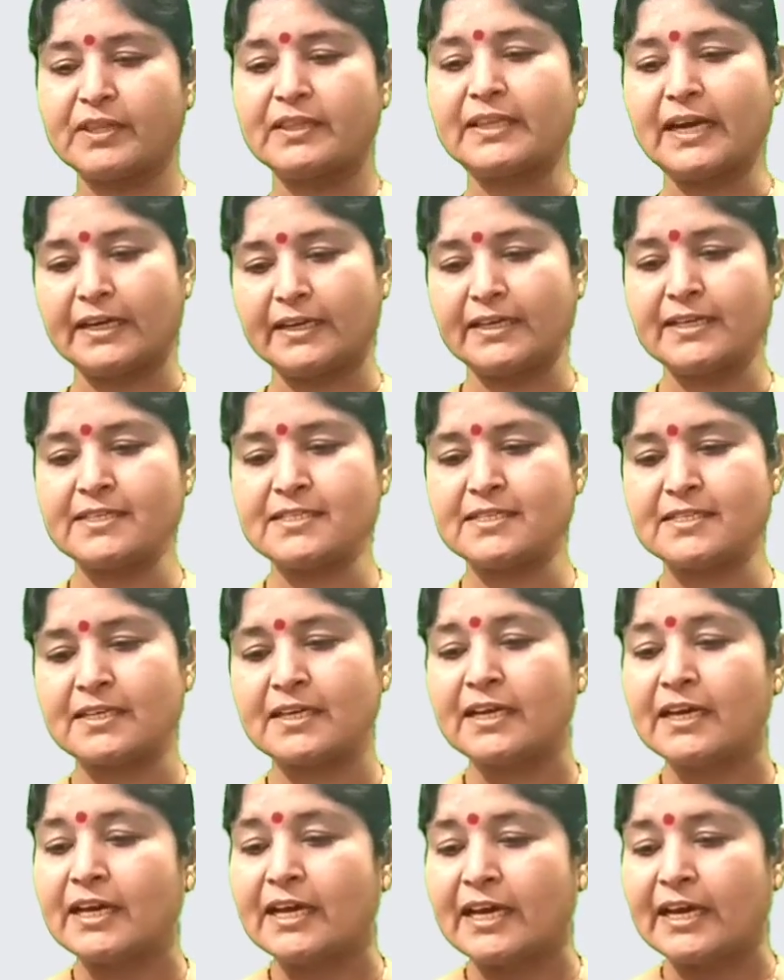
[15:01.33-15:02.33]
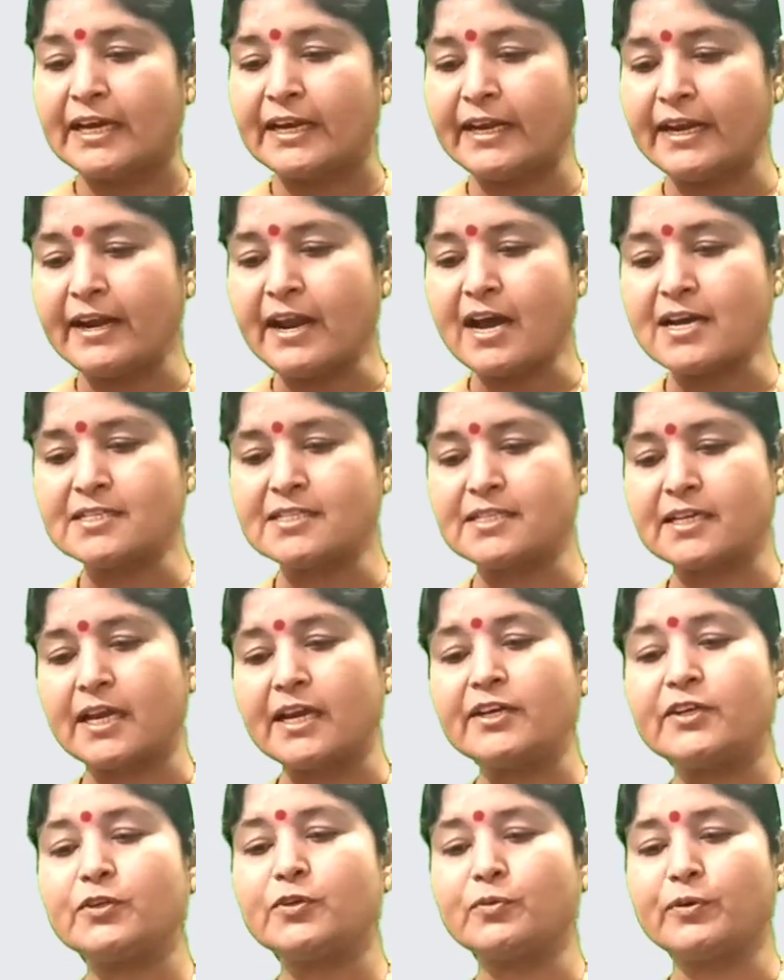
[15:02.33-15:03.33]
That is, Rina
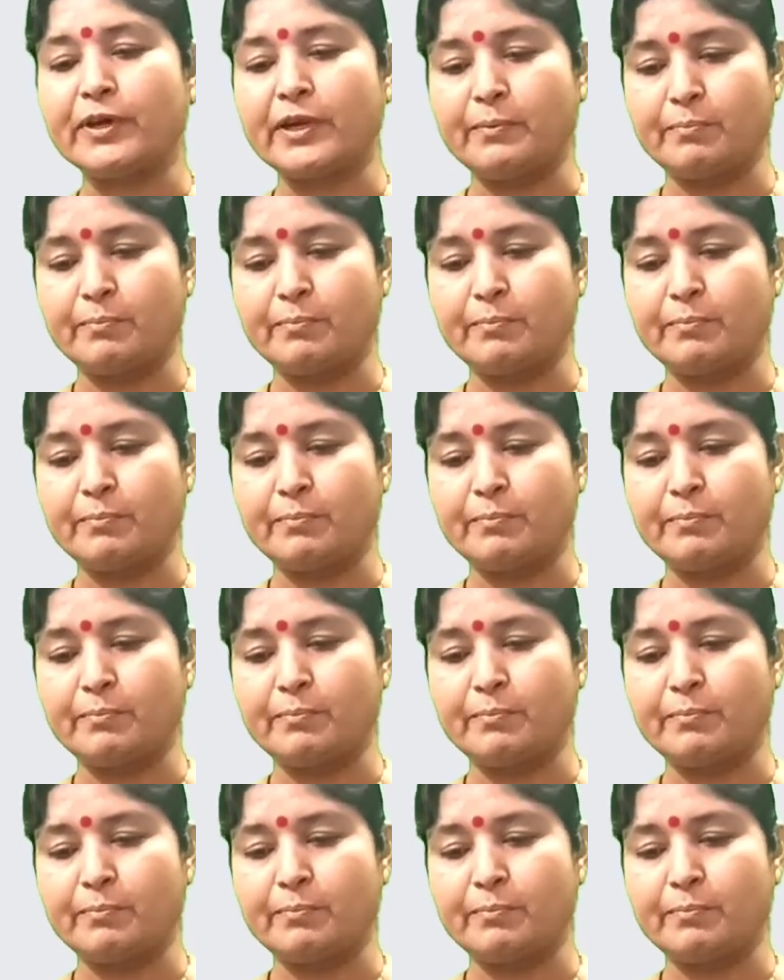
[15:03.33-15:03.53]
said to